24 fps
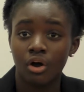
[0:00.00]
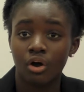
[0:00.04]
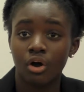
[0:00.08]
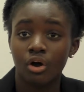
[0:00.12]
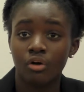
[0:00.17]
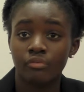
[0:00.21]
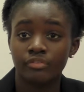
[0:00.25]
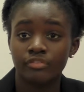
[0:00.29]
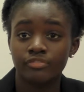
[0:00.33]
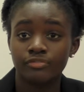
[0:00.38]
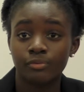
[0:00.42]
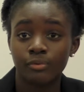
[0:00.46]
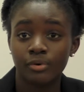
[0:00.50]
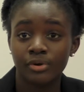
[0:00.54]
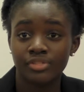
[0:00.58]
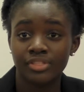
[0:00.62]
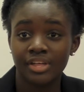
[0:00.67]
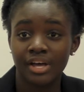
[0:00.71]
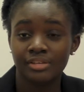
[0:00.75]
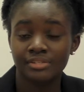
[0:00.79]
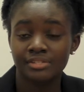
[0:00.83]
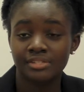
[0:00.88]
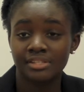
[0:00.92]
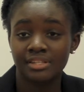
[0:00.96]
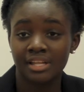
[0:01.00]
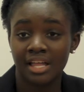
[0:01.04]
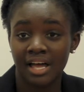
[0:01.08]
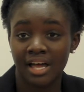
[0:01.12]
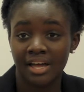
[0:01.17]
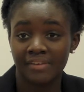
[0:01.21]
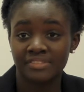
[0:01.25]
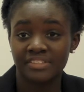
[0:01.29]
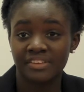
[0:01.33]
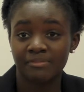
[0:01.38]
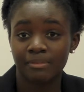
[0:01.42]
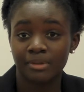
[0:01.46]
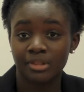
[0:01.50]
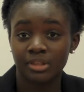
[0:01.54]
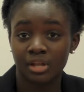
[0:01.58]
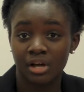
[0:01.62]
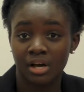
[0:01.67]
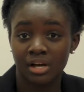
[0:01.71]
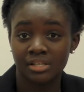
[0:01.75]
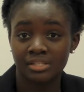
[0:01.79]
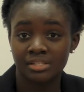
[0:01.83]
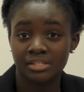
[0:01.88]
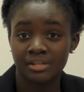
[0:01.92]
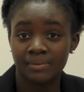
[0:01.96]
Over 4,000 lives have been
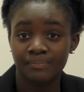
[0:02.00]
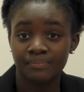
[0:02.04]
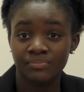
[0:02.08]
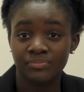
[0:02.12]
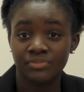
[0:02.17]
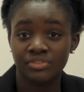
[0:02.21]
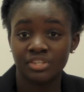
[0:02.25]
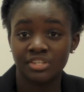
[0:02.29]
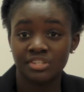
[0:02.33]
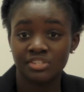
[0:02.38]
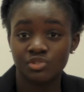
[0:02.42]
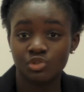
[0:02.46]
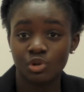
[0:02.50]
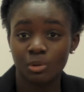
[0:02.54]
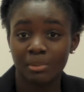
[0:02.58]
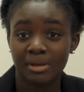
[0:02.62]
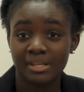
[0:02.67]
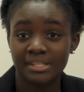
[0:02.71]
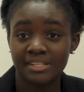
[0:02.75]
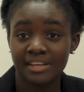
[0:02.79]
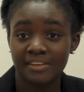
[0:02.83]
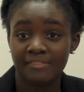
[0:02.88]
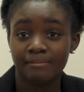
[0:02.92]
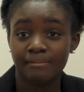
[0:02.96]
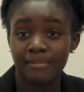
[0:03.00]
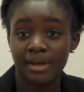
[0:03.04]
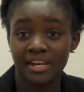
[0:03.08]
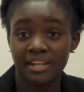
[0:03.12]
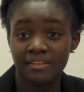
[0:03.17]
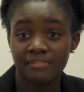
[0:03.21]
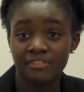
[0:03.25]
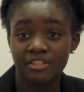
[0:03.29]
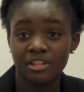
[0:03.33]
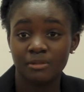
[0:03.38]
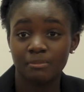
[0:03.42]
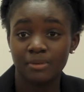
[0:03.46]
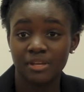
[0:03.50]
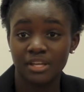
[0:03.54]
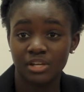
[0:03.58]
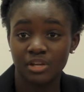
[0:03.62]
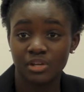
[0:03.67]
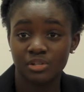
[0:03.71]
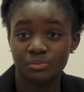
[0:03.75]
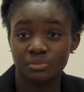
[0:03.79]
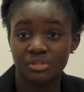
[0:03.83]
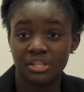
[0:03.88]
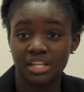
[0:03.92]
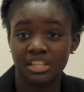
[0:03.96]
lost. This storm has left many
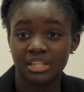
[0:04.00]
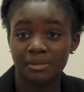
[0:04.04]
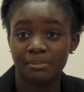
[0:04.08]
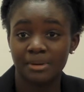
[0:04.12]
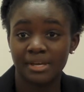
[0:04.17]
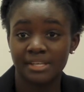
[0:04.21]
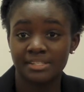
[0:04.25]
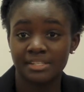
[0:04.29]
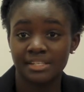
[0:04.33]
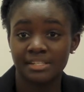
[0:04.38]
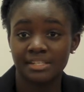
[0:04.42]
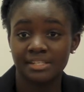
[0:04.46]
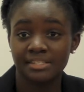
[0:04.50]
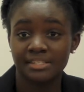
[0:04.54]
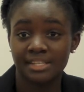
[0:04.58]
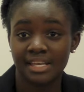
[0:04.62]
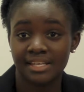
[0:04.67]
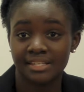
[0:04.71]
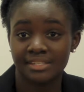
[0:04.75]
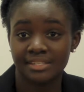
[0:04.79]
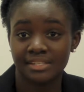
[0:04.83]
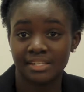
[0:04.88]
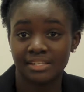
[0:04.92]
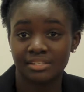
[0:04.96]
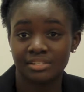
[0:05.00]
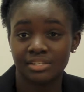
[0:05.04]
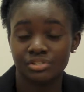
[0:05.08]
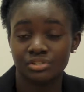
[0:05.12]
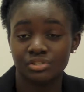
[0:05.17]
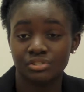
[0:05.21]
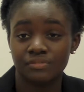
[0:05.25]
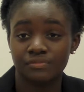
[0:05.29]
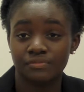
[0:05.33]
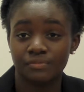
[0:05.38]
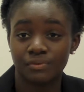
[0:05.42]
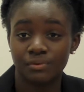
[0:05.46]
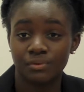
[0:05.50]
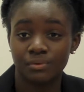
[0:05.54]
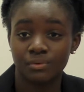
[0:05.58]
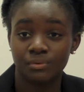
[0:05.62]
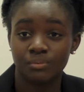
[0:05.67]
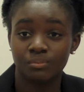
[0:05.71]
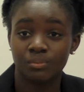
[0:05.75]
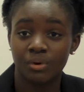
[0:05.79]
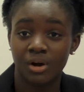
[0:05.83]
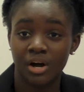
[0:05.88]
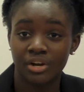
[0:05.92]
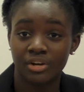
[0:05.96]
Filipinos without the basic necessities such as
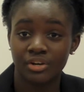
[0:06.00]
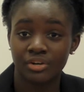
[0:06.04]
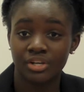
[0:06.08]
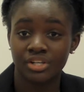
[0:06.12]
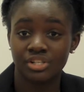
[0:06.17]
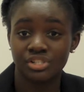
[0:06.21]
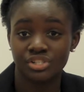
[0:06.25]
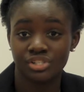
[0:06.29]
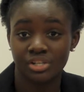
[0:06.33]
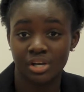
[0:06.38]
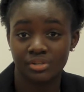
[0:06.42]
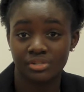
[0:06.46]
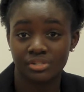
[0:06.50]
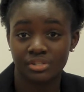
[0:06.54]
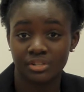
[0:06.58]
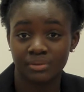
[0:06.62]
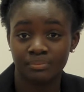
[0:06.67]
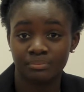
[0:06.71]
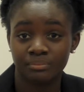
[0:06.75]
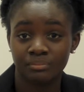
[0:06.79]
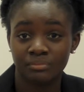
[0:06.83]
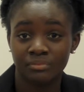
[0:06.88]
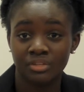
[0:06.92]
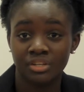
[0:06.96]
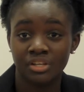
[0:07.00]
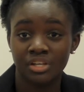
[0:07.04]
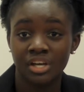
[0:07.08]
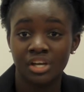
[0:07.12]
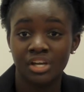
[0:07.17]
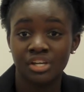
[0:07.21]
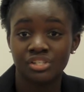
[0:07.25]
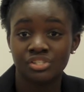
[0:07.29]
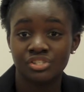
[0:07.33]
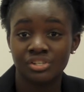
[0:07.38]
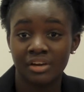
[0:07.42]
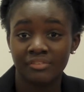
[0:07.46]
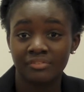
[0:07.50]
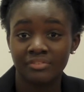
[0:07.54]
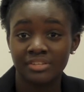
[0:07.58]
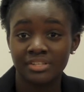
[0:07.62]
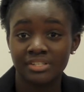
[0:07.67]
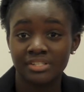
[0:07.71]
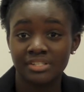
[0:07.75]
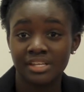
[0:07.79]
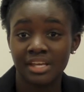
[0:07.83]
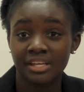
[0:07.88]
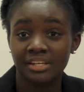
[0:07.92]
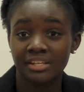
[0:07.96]
food, water, and shelter.
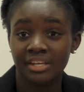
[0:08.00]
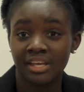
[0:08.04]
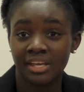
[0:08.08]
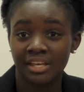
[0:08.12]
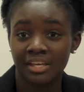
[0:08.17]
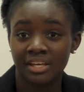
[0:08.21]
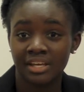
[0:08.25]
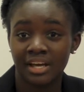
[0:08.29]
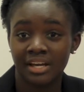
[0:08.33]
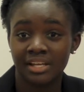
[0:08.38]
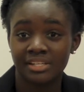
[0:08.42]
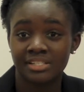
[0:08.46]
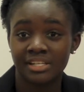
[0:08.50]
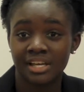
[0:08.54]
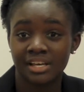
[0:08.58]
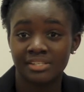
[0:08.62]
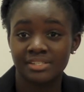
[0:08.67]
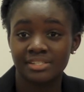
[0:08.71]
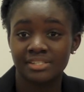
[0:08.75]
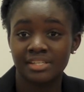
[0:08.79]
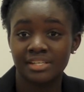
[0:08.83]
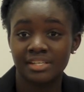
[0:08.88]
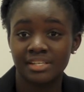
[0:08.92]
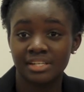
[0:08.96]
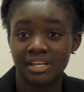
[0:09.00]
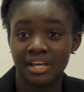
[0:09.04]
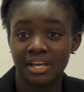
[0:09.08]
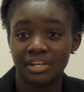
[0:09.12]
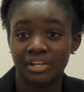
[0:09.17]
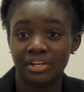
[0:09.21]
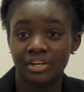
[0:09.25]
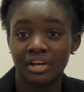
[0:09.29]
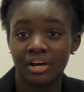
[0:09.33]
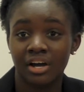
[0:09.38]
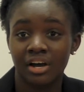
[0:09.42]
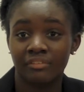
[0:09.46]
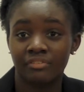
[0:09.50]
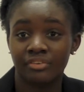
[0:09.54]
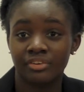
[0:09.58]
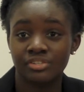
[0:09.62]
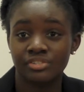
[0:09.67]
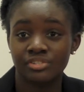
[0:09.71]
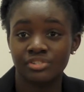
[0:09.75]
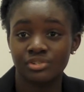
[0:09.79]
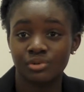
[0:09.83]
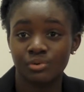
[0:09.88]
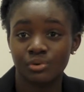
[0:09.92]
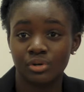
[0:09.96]
Javelin Taniega tells CNN of her
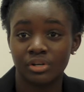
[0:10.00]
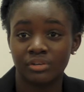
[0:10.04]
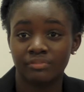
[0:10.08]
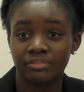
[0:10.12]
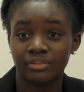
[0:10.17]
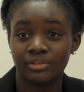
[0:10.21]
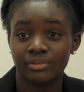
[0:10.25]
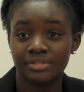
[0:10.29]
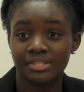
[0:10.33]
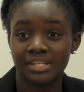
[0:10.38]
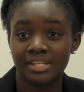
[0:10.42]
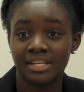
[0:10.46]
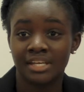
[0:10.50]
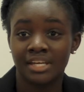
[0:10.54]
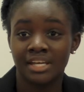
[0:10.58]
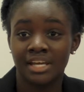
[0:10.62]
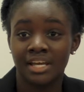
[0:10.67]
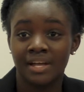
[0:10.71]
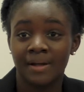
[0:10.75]
story of losing